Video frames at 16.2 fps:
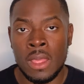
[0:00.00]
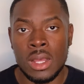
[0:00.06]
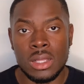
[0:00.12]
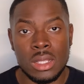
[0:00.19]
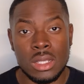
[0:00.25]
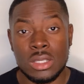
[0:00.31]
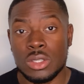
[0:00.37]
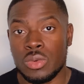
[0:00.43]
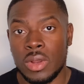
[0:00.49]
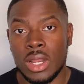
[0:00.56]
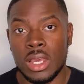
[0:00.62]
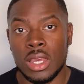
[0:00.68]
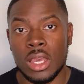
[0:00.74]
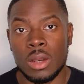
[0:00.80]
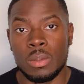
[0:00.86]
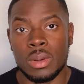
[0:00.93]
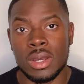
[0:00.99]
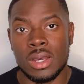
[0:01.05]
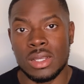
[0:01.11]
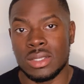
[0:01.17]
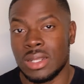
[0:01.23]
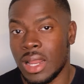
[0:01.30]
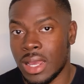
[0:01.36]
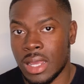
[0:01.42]
This is really good
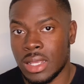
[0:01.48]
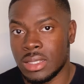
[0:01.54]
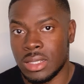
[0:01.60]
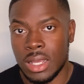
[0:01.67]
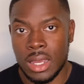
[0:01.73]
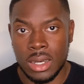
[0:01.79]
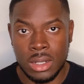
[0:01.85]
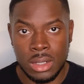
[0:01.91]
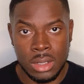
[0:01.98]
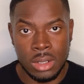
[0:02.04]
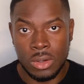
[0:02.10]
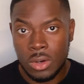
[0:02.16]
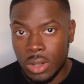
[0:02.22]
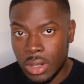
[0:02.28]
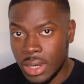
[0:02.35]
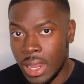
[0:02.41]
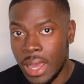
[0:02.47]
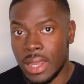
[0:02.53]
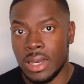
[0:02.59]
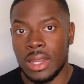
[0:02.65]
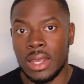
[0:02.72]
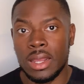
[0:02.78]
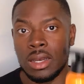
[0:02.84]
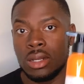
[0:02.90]
because, like I said, not
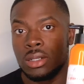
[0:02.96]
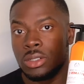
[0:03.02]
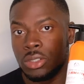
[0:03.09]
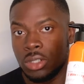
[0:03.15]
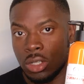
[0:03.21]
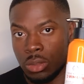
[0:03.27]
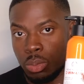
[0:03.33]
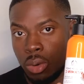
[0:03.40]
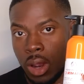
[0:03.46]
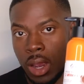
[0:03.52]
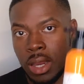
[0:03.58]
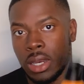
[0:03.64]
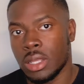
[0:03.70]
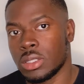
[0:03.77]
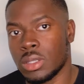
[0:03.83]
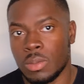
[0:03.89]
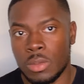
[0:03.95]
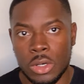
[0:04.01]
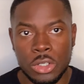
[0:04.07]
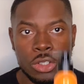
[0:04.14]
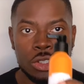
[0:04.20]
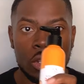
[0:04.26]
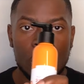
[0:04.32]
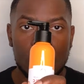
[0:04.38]
lightening, just brightening. So I'm going
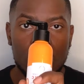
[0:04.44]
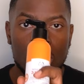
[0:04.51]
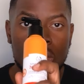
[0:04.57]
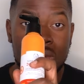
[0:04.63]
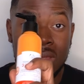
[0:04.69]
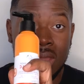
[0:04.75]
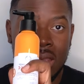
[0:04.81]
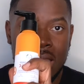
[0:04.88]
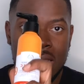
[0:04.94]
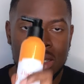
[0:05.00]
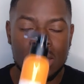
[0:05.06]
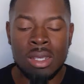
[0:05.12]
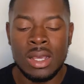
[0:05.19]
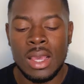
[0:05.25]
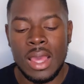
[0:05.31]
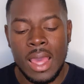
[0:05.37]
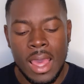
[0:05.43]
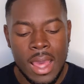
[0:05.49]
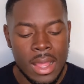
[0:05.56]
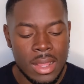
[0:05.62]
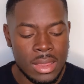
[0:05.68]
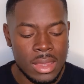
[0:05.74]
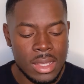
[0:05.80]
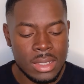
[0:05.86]
to show you this.
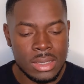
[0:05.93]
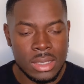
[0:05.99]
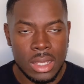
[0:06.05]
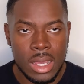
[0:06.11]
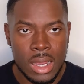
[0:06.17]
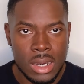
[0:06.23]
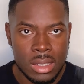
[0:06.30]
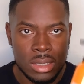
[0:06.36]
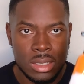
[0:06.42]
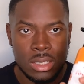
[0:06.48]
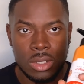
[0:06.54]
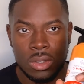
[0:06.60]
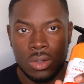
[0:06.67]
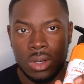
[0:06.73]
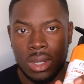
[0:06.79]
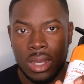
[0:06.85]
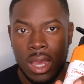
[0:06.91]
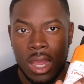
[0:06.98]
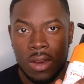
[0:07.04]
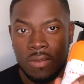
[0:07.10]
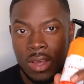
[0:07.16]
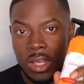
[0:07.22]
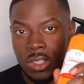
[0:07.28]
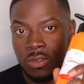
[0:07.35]
And this, again, is still a kind
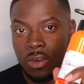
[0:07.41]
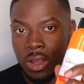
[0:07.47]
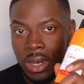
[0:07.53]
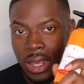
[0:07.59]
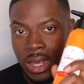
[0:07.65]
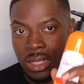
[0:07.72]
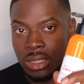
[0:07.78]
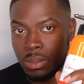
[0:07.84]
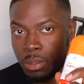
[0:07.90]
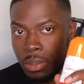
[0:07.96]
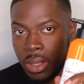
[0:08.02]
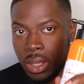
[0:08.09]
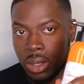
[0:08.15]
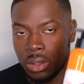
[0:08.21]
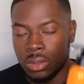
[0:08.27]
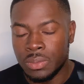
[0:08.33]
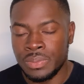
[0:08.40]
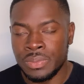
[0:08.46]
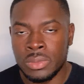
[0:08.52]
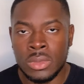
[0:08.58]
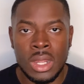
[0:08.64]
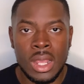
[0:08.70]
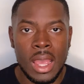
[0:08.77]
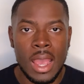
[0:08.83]
of exfoliating pill.
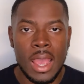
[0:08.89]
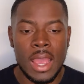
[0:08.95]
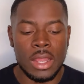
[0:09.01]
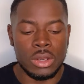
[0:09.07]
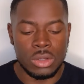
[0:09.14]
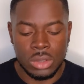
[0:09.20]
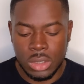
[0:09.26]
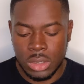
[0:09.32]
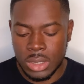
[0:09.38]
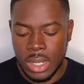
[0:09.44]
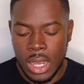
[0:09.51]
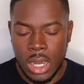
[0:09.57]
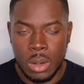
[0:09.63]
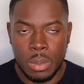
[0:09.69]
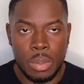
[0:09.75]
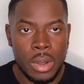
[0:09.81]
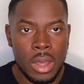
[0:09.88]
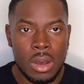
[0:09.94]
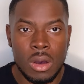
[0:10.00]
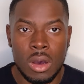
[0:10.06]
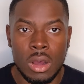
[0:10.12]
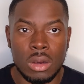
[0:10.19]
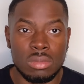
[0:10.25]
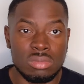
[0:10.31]
And you just kind of put it
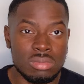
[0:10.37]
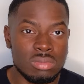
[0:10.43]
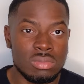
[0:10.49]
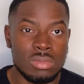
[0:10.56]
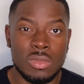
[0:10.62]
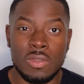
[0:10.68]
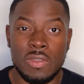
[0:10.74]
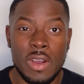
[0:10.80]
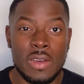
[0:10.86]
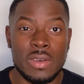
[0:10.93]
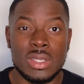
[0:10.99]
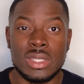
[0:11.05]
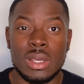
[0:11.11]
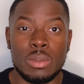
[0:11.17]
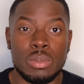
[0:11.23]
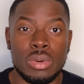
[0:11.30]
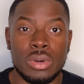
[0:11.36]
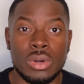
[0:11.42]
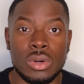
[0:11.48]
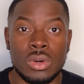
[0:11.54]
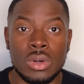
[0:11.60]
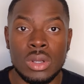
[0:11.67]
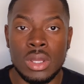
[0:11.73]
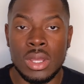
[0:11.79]
on, very
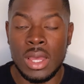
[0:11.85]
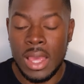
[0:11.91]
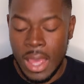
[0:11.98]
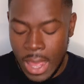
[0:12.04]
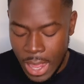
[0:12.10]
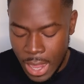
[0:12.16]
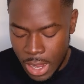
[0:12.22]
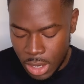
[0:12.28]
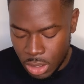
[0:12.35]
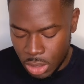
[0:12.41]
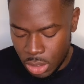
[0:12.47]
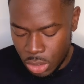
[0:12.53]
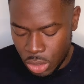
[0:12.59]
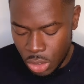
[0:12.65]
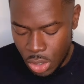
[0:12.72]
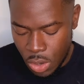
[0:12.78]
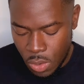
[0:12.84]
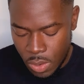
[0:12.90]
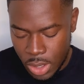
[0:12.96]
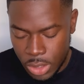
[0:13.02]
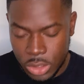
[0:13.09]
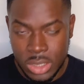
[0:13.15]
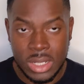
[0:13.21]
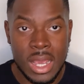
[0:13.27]
simple. And, you know,
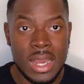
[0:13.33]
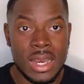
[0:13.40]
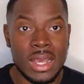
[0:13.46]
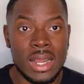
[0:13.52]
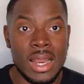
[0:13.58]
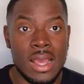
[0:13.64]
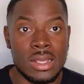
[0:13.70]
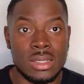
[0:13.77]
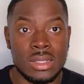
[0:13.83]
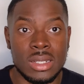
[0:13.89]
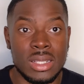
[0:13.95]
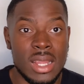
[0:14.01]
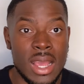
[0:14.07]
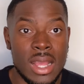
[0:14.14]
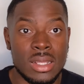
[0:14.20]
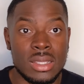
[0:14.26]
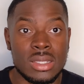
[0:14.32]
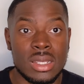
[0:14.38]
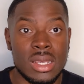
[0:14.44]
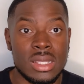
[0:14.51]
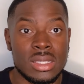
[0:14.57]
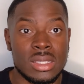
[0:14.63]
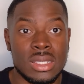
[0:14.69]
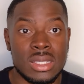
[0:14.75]
it just kind of clears the dead
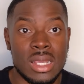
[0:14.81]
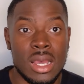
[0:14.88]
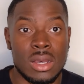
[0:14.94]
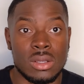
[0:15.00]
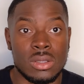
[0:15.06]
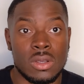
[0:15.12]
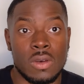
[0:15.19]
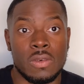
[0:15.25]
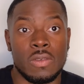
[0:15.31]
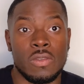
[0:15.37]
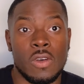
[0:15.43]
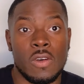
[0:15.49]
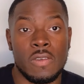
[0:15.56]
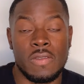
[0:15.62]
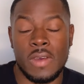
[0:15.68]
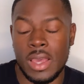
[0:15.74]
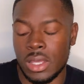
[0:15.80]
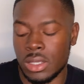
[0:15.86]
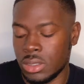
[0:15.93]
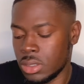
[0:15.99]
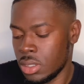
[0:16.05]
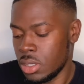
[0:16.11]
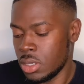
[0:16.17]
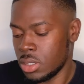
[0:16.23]
skin cells off of your
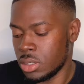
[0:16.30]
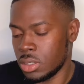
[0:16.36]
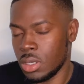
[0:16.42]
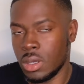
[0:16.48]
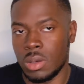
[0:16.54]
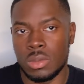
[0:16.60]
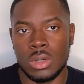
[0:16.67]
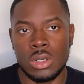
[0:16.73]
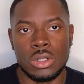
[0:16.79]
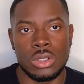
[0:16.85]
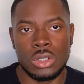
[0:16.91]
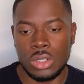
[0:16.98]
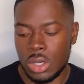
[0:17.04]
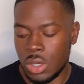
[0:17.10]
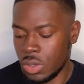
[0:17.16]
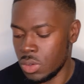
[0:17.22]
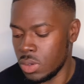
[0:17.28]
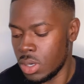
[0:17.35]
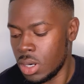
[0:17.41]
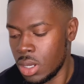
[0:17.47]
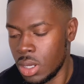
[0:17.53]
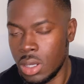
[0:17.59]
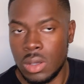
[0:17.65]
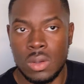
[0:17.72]
face. So I'm going to show you
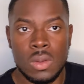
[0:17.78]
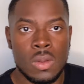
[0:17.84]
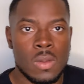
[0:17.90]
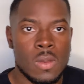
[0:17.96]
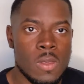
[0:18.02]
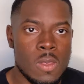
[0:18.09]
now.